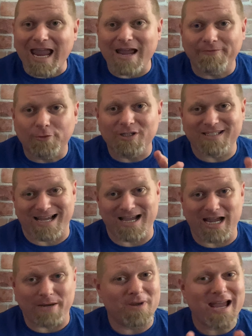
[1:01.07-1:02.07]
ever a
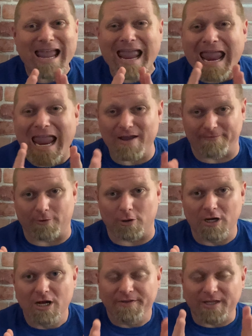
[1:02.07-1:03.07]
time, ever,
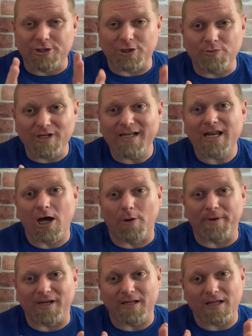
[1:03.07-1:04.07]
that you need
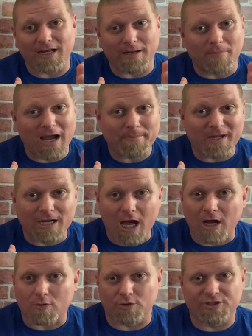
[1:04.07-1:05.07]
help and it, and it might be an
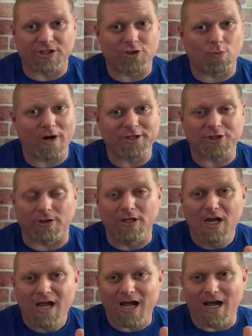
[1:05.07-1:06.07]
awkward situation,
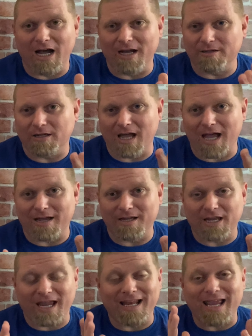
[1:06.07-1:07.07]
uh,
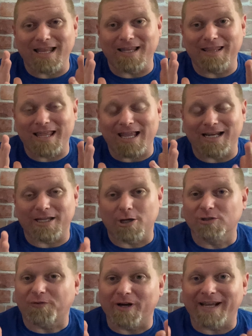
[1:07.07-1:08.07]
and, and it
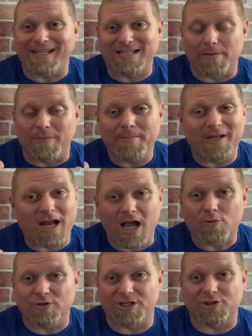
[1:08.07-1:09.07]
goes for any time. It might be an
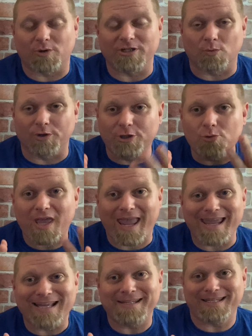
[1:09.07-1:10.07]
awkward situation where you
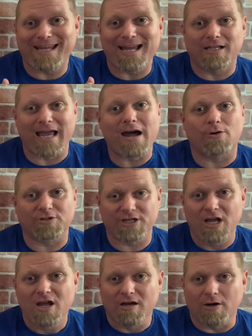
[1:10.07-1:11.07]
can't yell out,
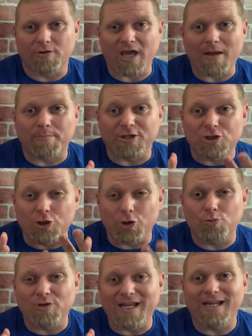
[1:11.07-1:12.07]
okay? But you
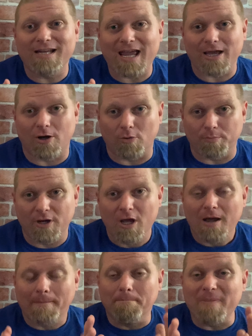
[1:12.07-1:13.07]
need help.
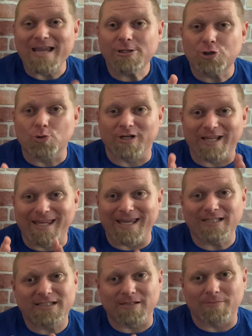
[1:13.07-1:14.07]
Make sure to
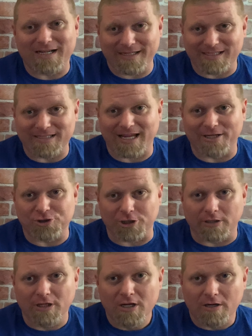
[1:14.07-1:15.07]
get somebody's
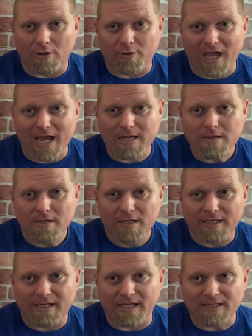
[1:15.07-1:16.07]
attention, okay?
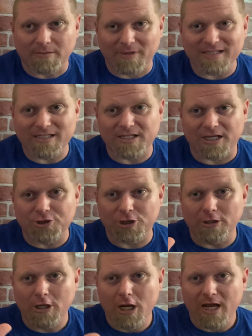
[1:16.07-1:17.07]
Get somebody's
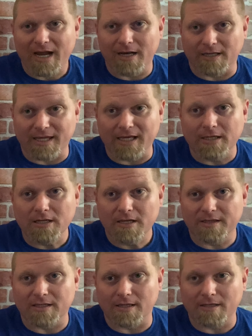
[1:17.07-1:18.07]
attention. And again,
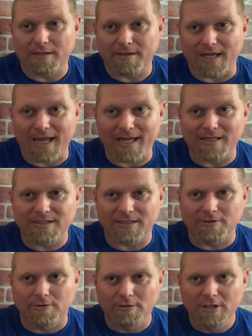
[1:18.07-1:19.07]
the, the hand
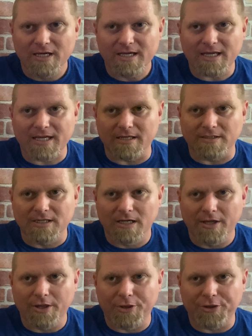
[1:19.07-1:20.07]
signal, is
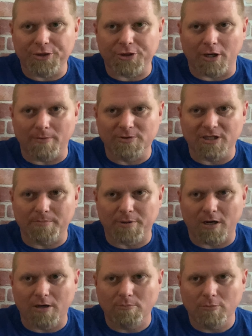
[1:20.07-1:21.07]
thumb to the
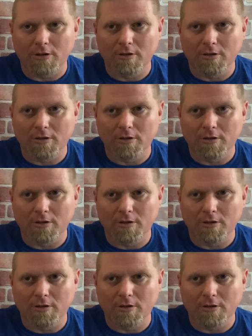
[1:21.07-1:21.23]
palm,